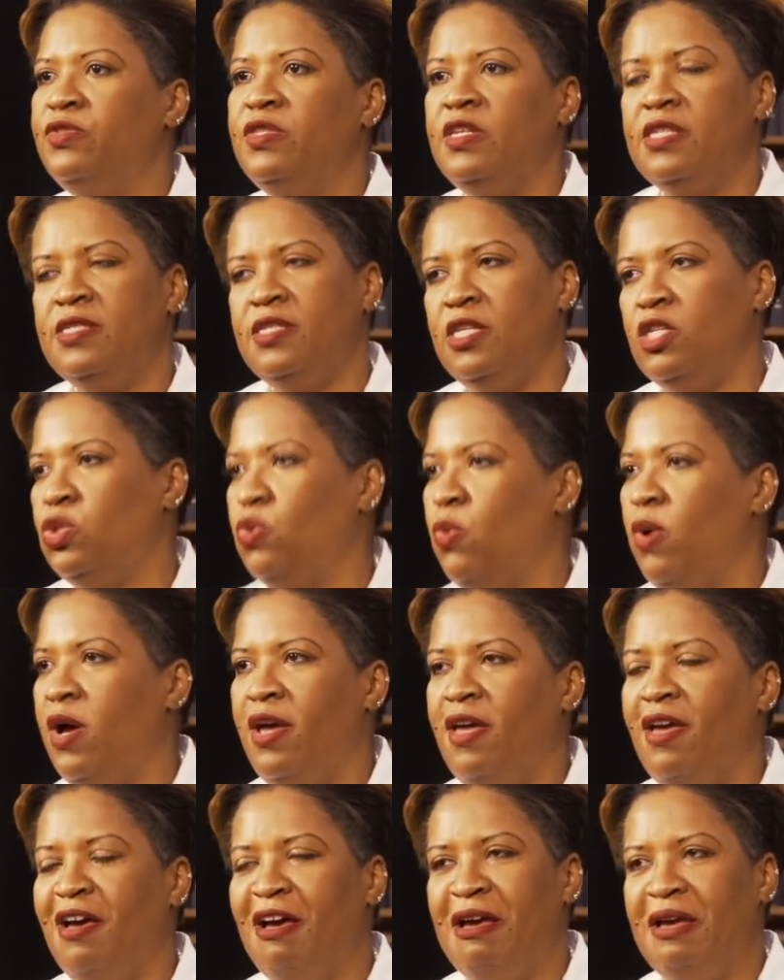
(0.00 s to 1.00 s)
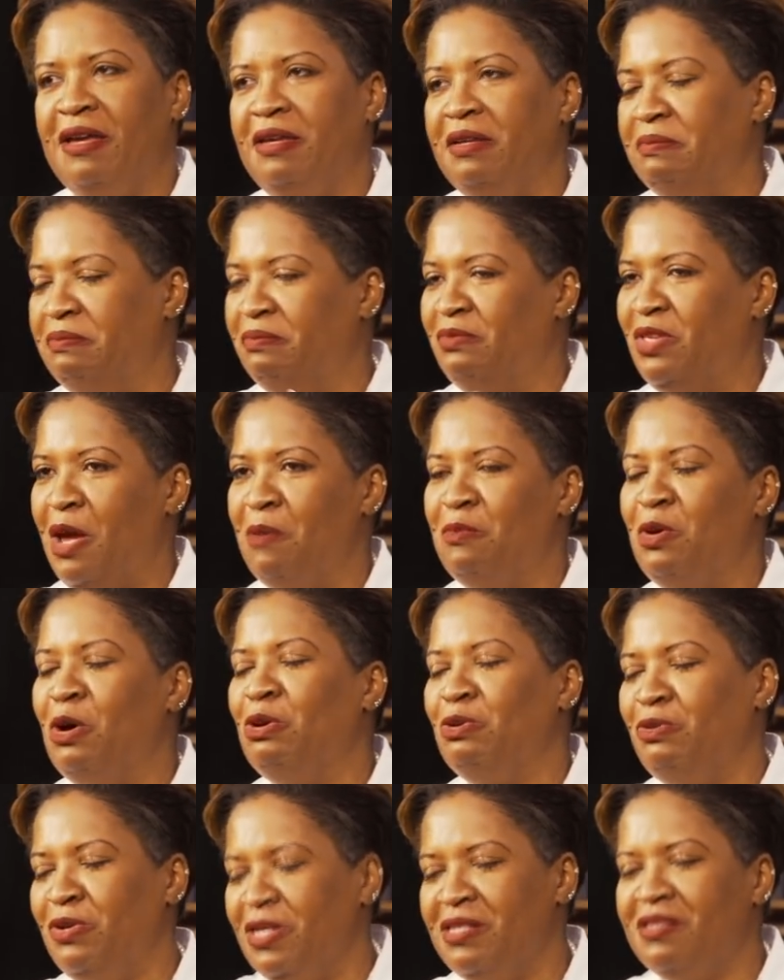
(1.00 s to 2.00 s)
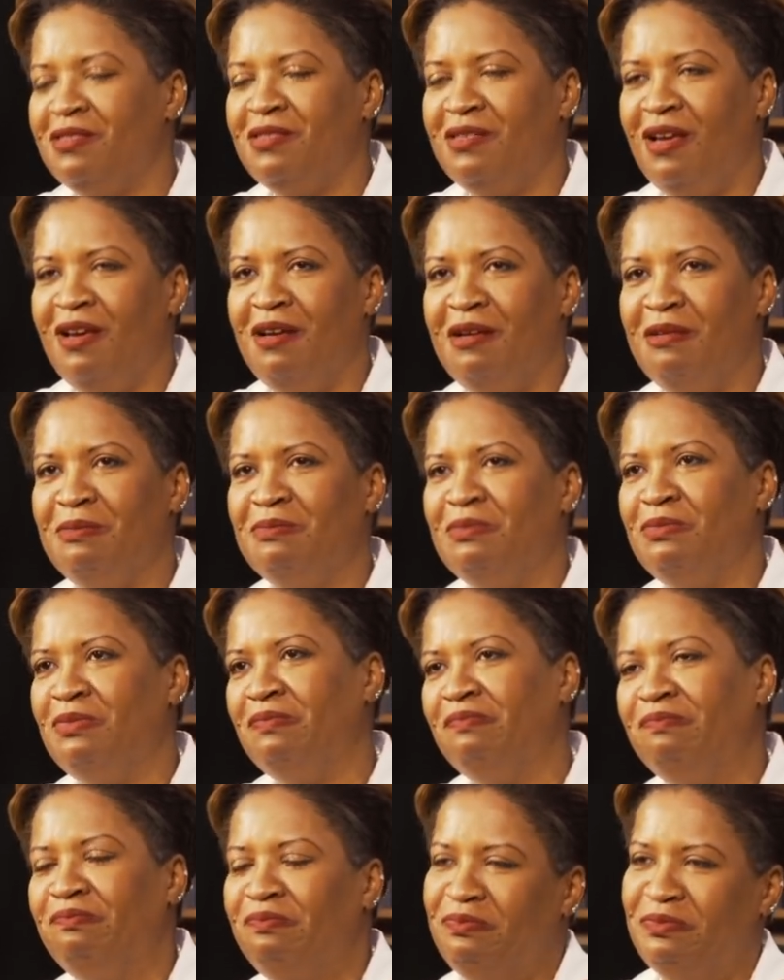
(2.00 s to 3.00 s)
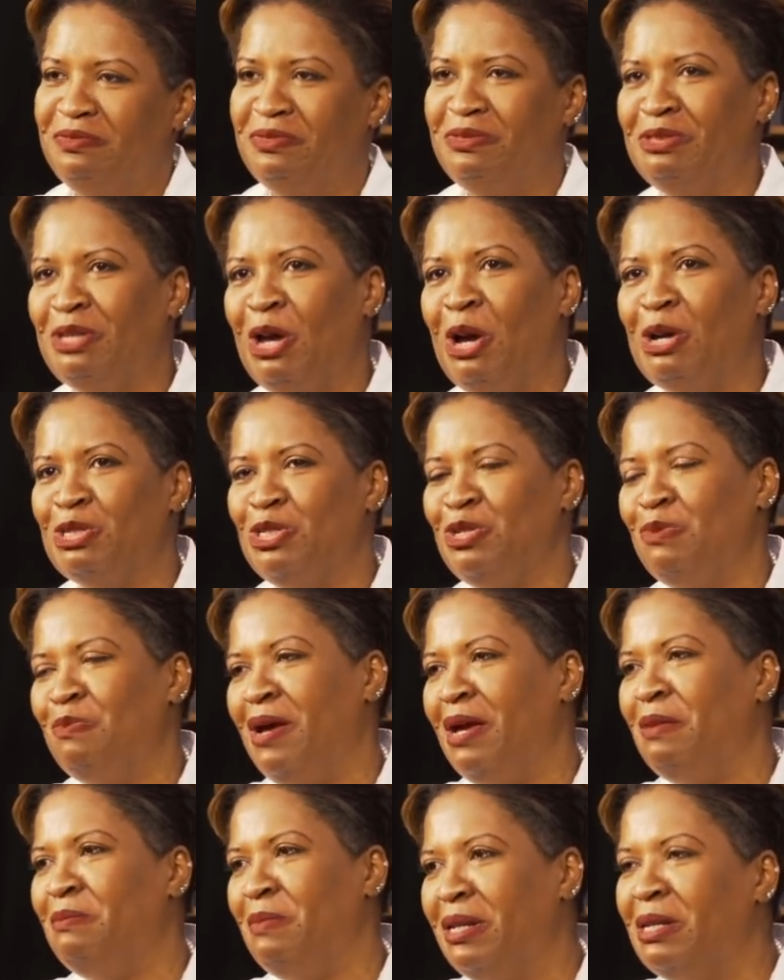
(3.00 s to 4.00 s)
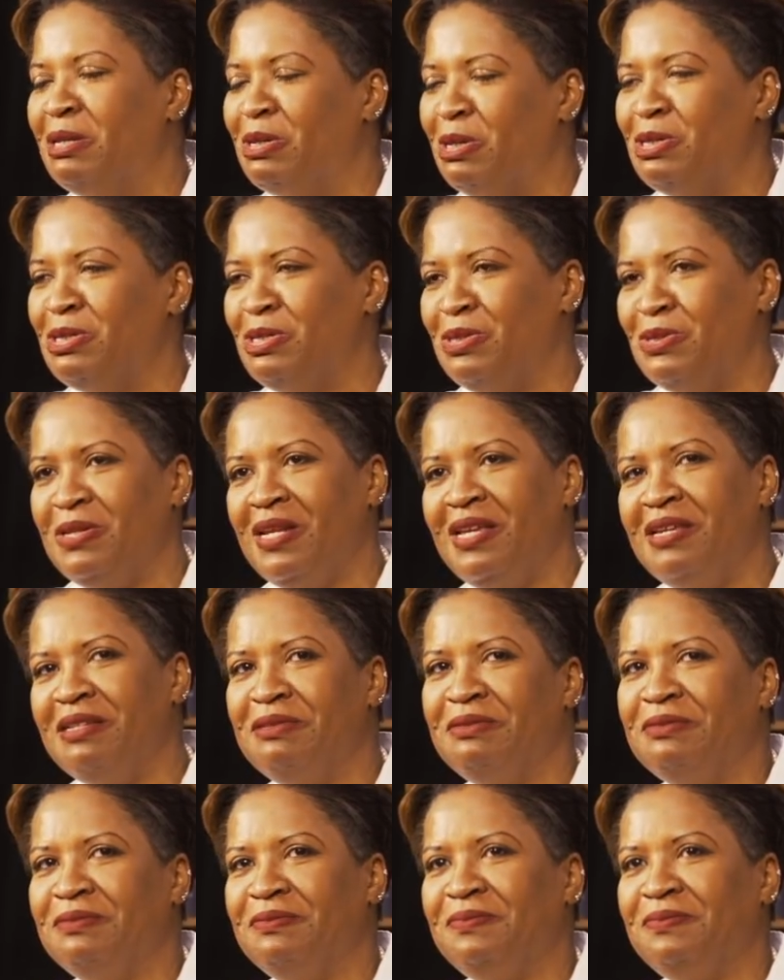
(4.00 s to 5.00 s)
this is why I'm always talk to my medical student.